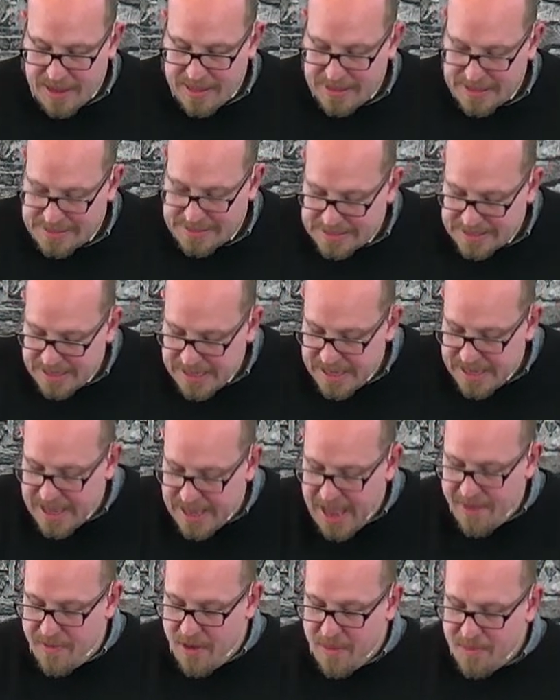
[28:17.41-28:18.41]
and the sea
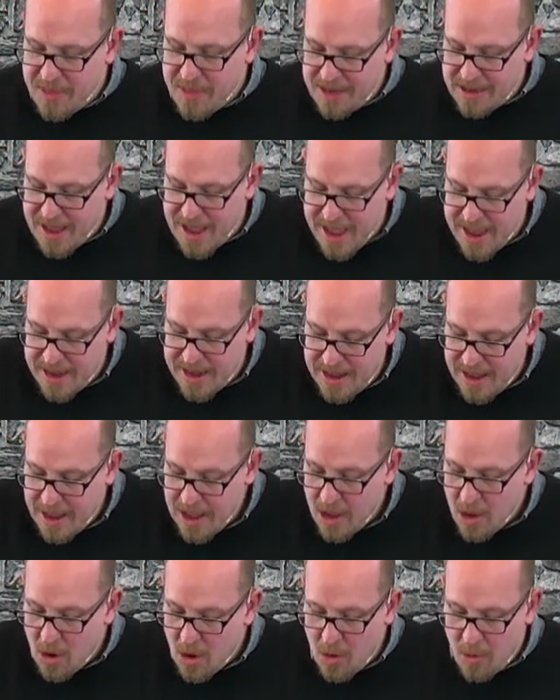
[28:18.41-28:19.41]
gave up the dead
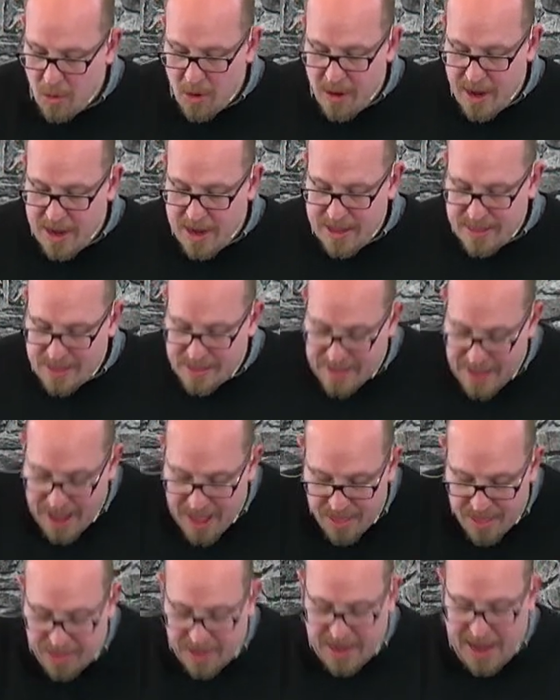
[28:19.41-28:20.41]
who were in it.
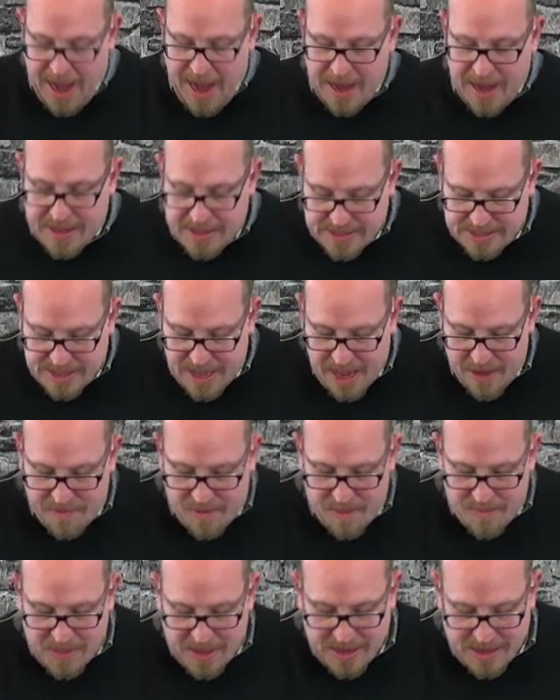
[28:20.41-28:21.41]
Death and Hades
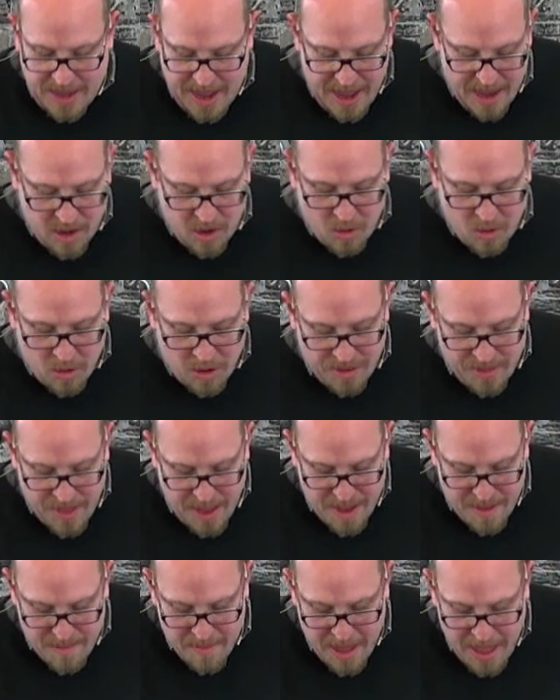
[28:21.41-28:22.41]
gave up the dead who were in
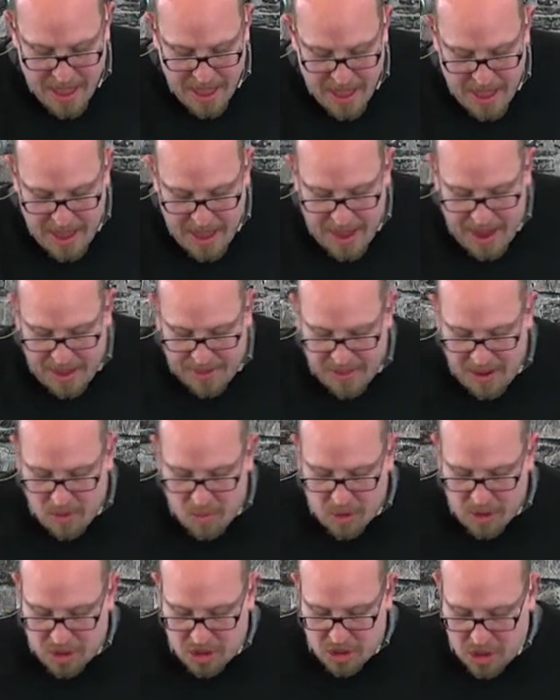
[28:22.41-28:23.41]
them, and
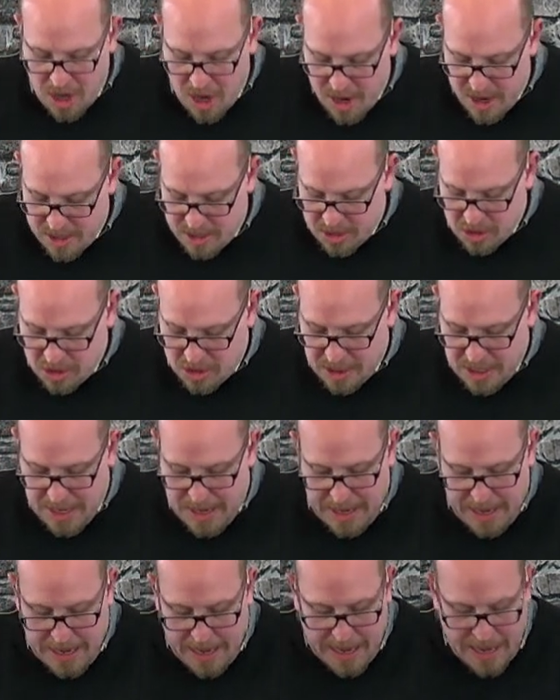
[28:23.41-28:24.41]
they were judged,
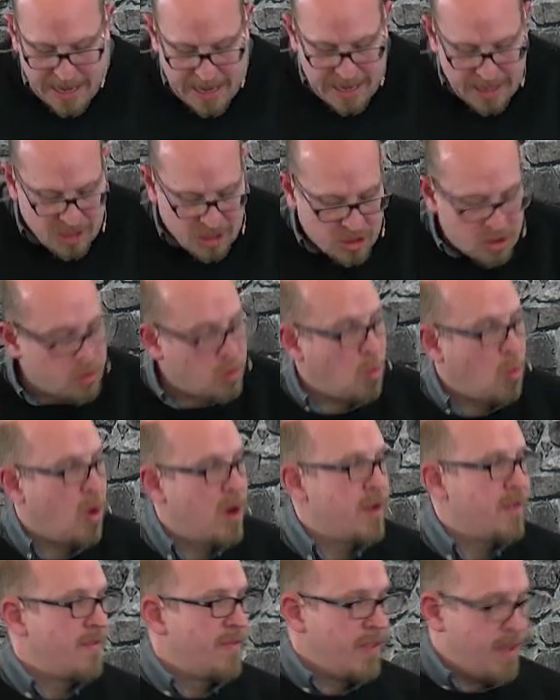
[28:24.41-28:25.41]
each
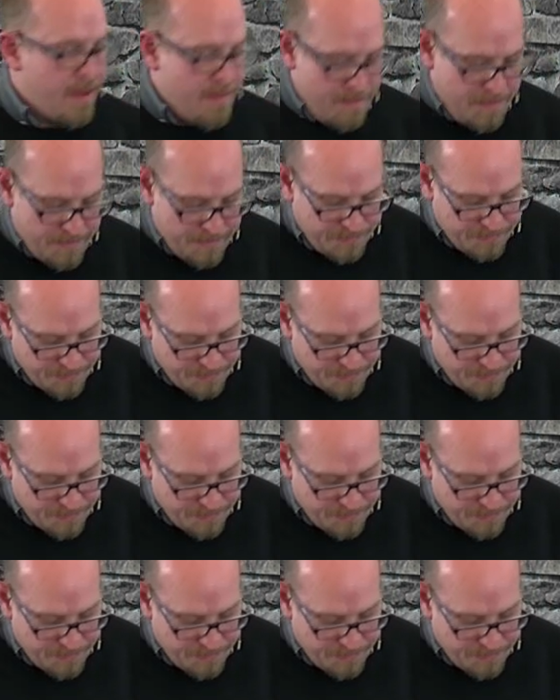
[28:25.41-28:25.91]
one of them,